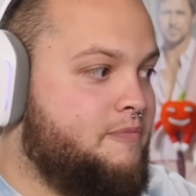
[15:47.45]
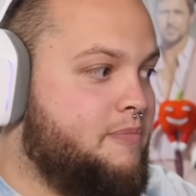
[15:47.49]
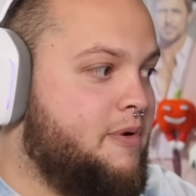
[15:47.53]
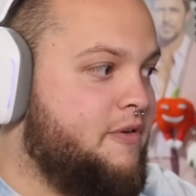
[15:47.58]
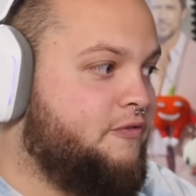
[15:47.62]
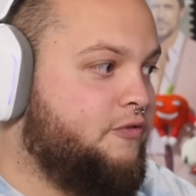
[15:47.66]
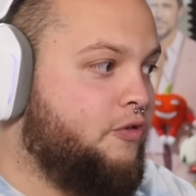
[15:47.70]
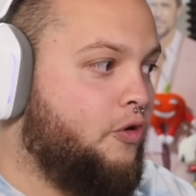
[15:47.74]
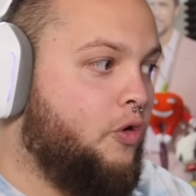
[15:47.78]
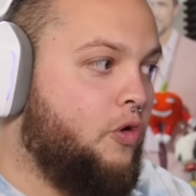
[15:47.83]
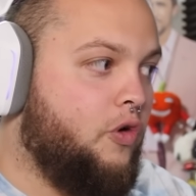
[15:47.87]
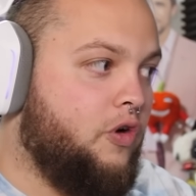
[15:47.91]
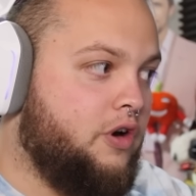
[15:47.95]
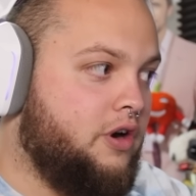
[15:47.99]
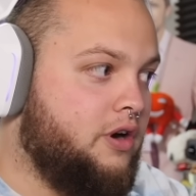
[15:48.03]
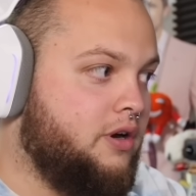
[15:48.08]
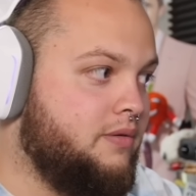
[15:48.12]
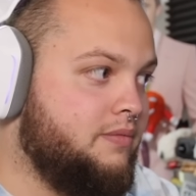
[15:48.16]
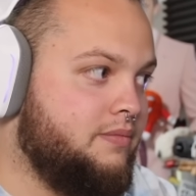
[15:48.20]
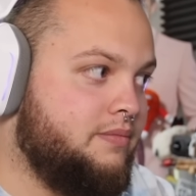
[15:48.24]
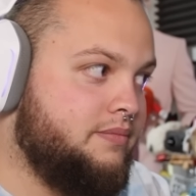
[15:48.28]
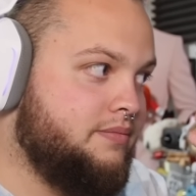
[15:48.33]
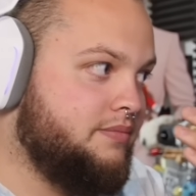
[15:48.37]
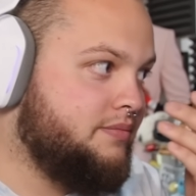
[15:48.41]
before.
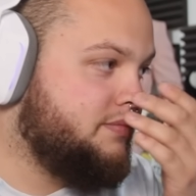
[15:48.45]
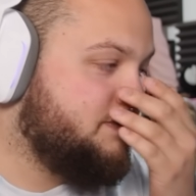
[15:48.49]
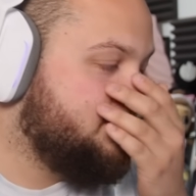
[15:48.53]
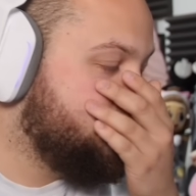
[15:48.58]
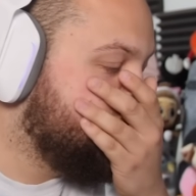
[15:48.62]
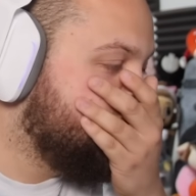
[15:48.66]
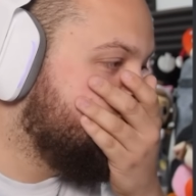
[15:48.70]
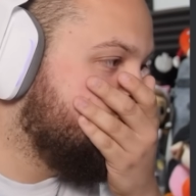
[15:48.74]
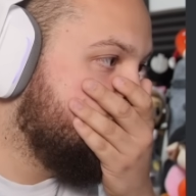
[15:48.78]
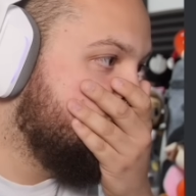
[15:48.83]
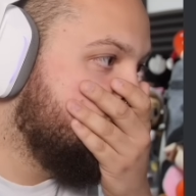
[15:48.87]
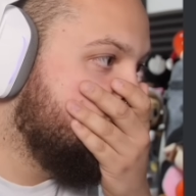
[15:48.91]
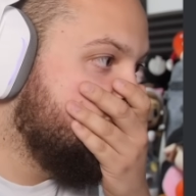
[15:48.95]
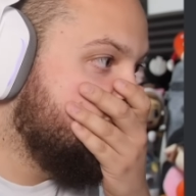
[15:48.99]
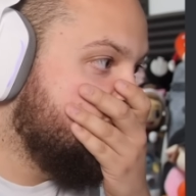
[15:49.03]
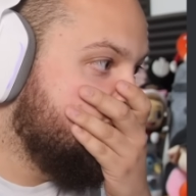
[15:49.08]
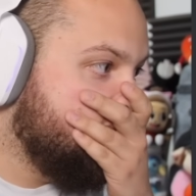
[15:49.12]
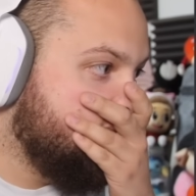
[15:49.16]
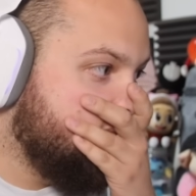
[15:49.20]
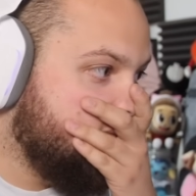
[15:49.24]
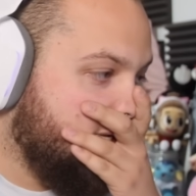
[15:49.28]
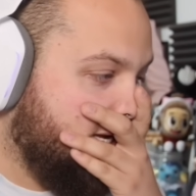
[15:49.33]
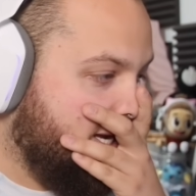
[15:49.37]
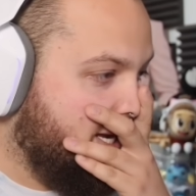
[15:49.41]

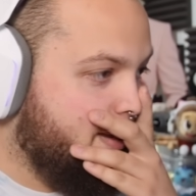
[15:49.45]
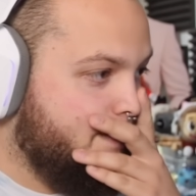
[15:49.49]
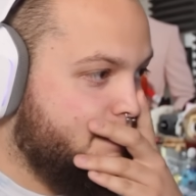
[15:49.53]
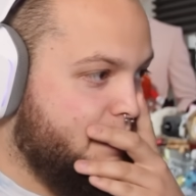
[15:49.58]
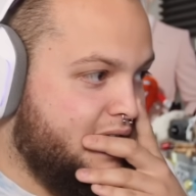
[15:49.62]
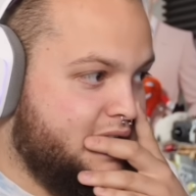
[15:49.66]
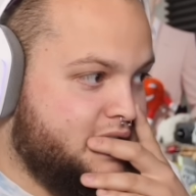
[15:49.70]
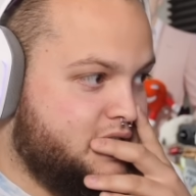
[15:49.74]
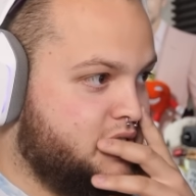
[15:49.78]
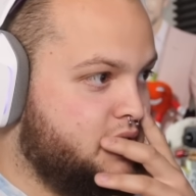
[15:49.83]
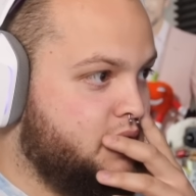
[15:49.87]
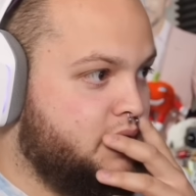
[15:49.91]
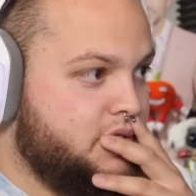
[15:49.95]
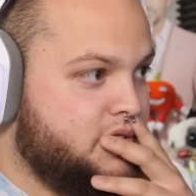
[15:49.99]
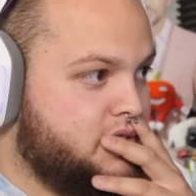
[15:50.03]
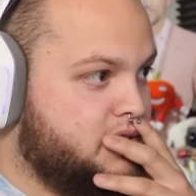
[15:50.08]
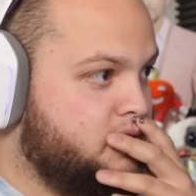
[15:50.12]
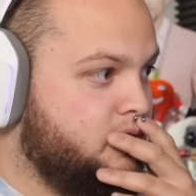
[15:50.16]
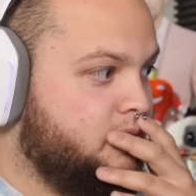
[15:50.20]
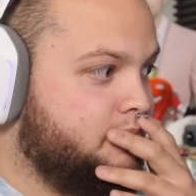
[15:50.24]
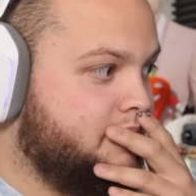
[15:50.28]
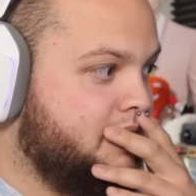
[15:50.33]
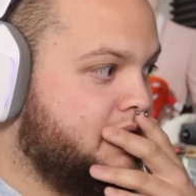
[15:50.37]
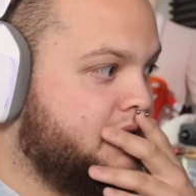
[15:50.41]
I am actually
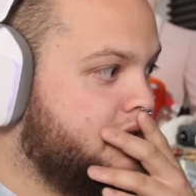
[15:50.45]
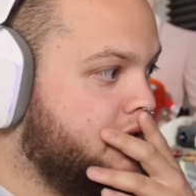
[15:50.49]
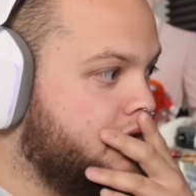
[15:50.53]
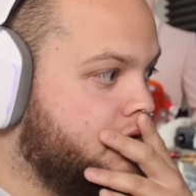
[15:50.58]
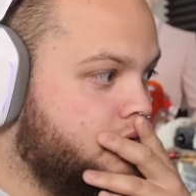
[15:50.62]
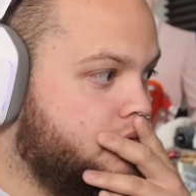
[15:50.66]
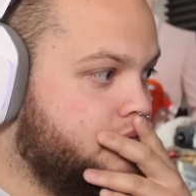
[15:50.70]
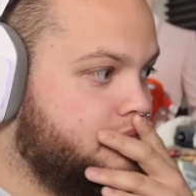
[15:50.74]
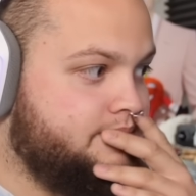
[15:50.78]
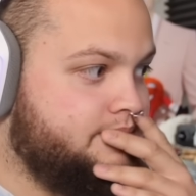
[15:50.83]
stupid though.